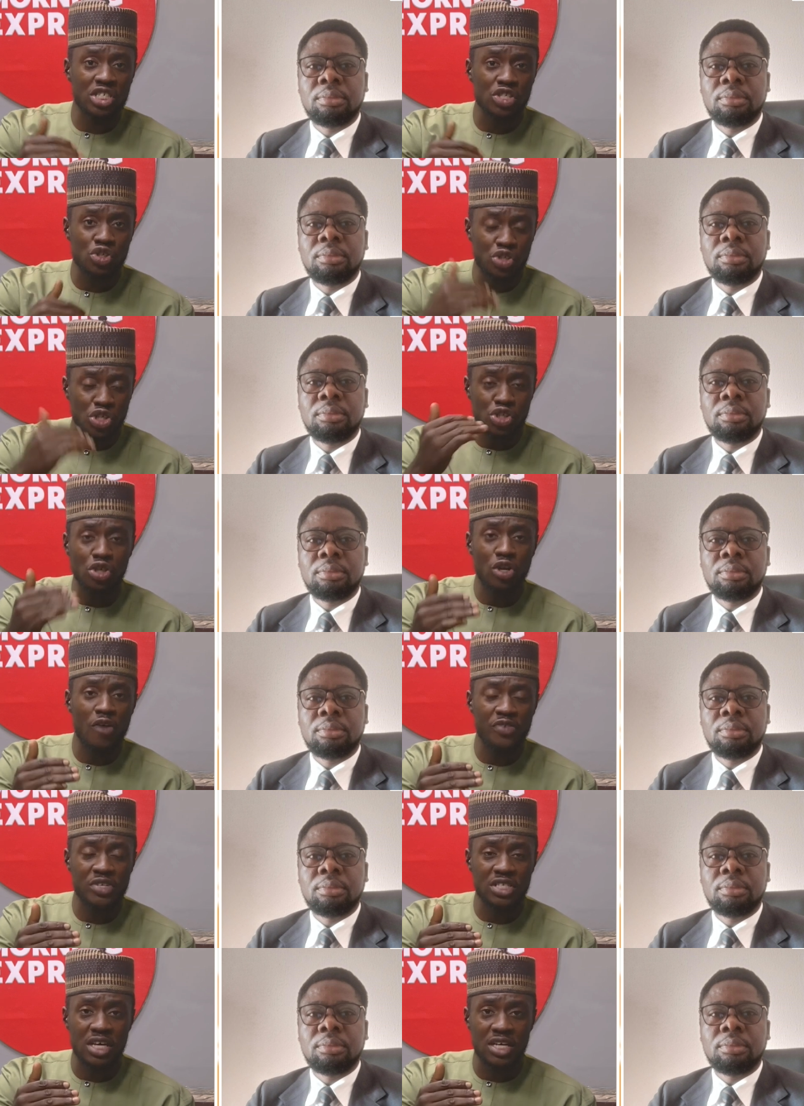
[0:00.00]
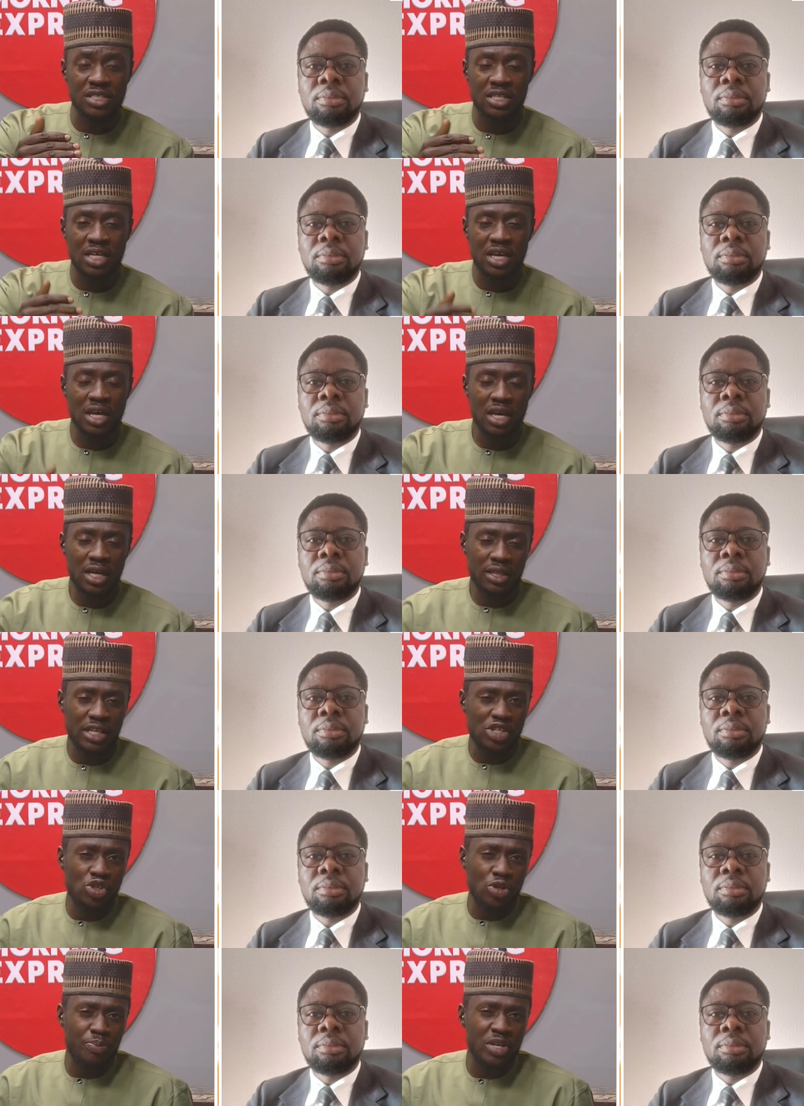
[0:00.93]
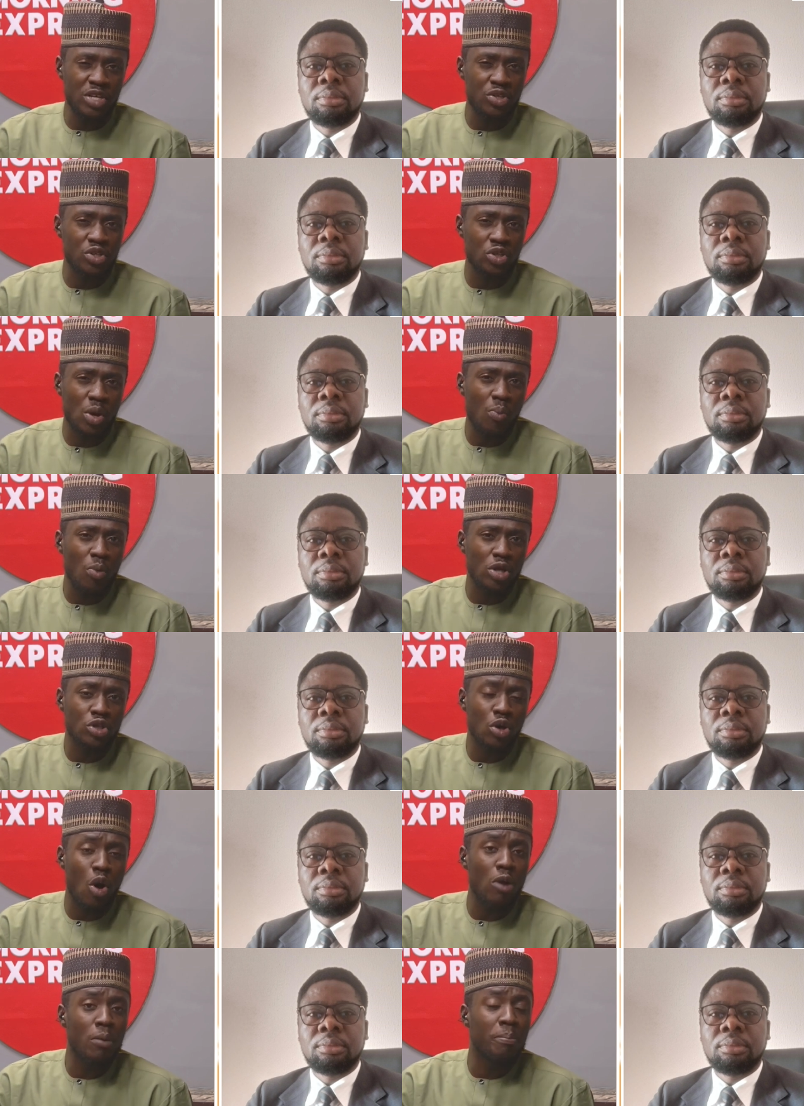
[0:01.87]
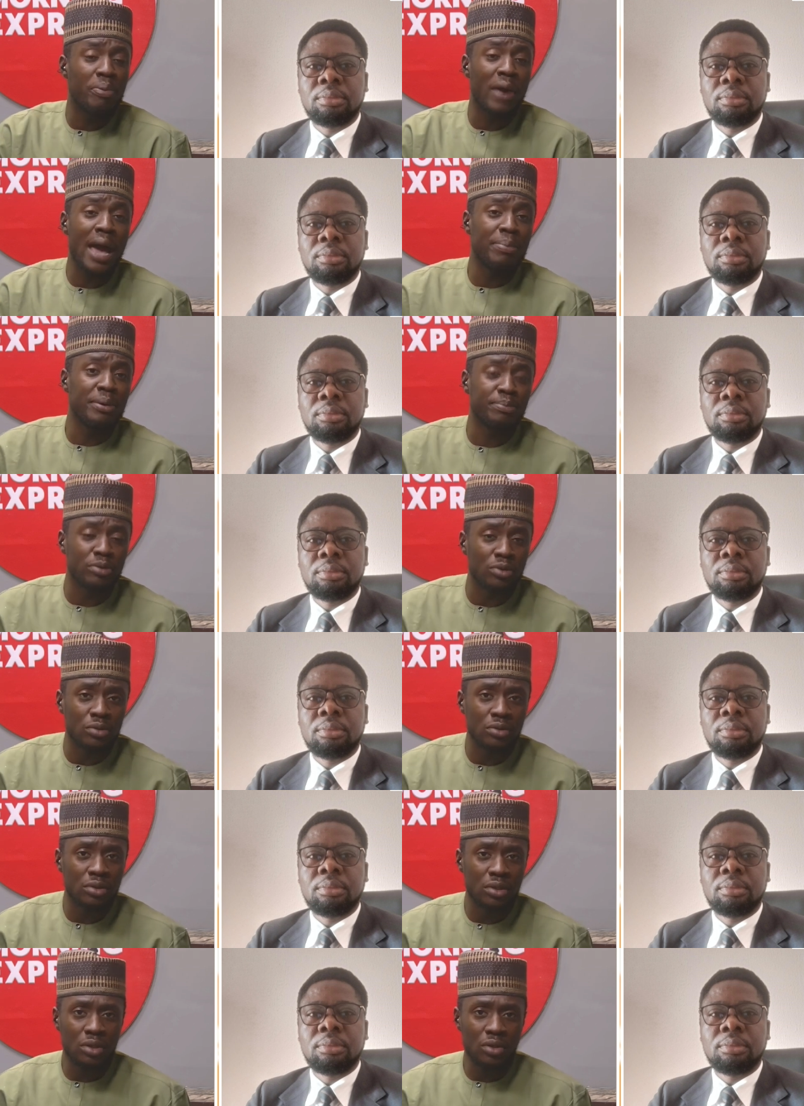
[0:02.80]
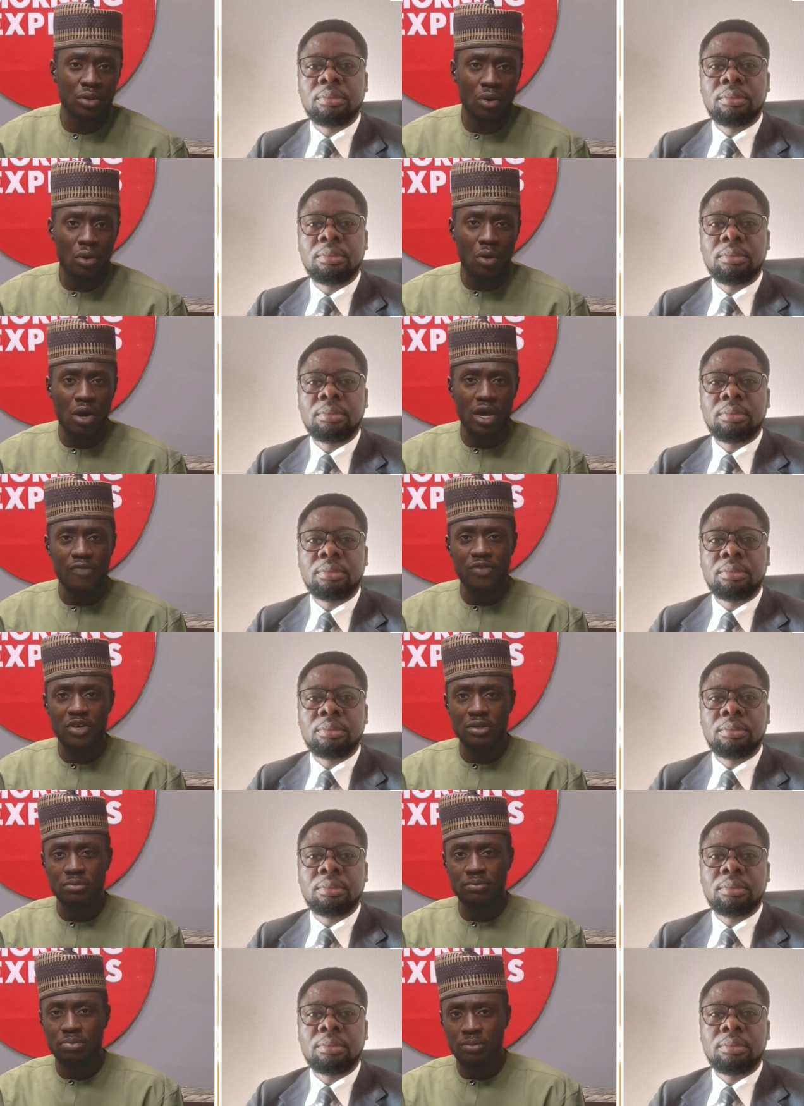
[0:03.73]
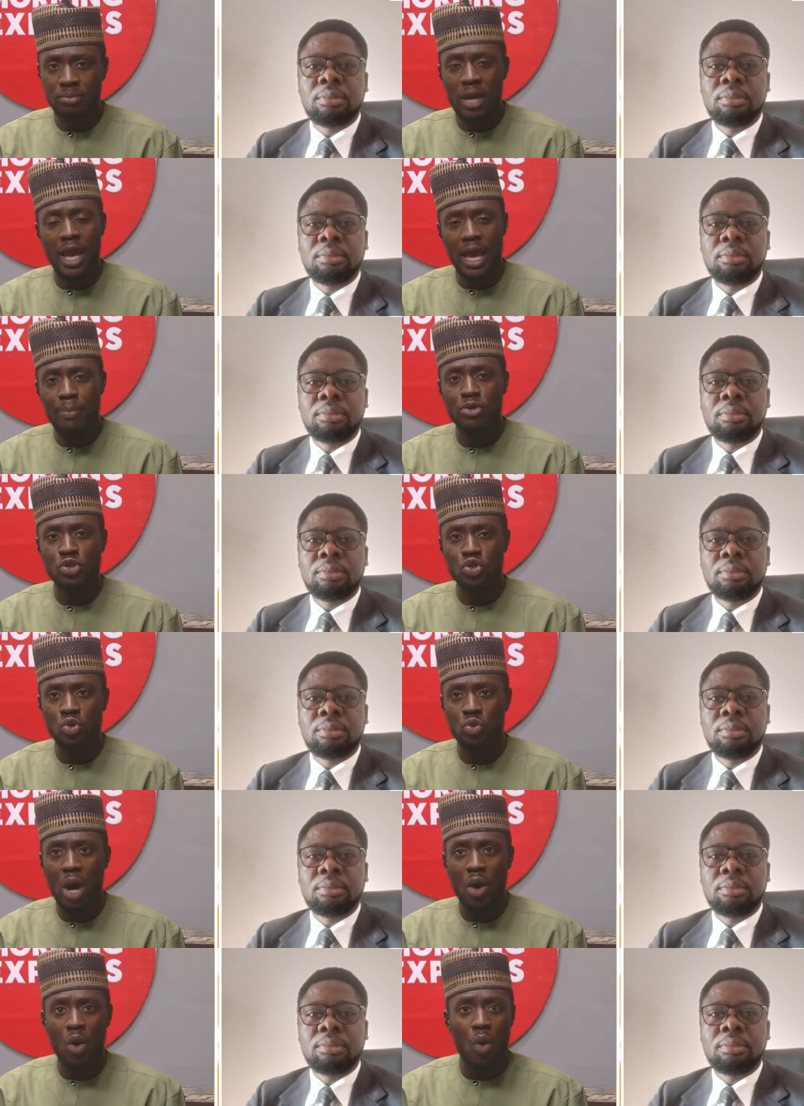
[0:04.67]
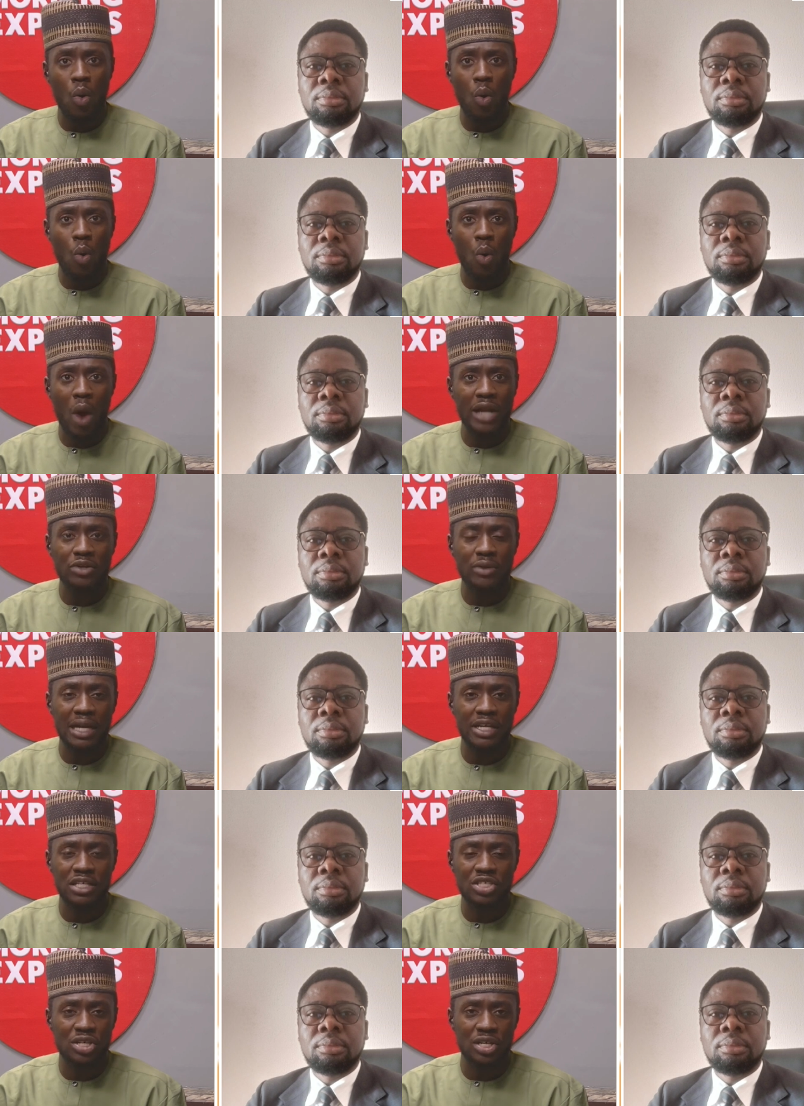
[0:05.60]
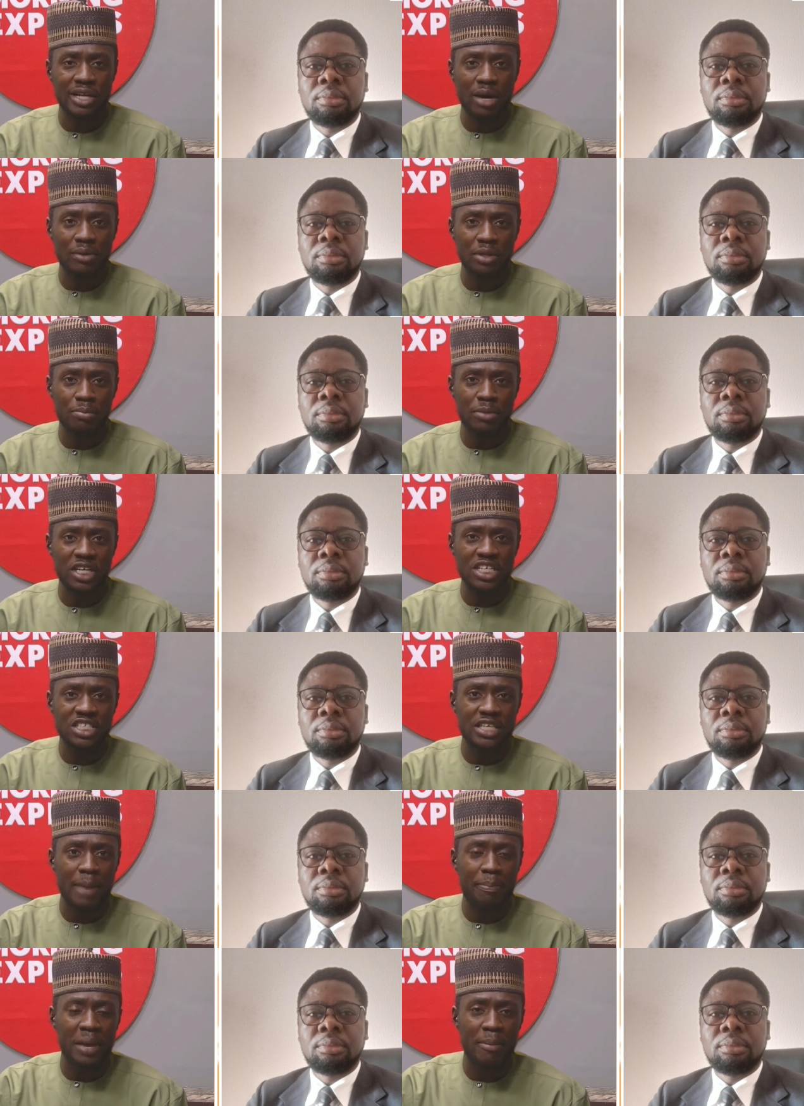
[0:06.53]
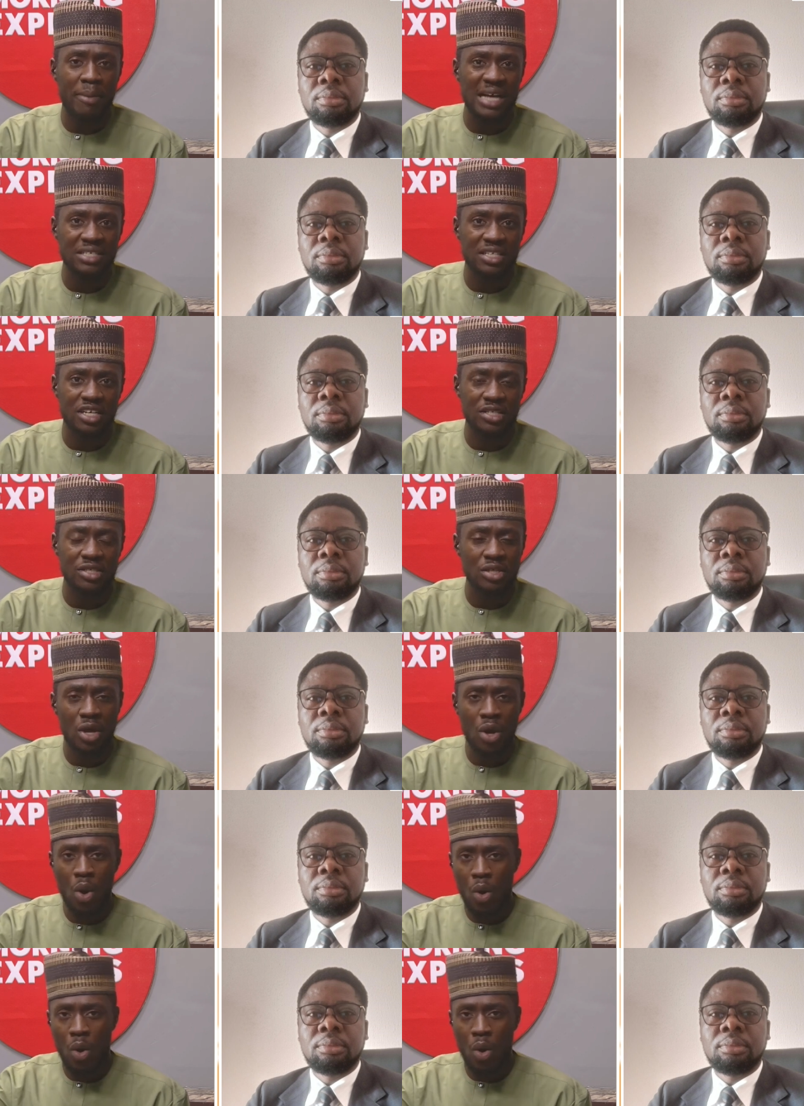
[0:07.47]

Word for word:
Speaker 1: and judicial officers, they should be somewhat unbribable or even able to quite rightly turn down the monies their paymasters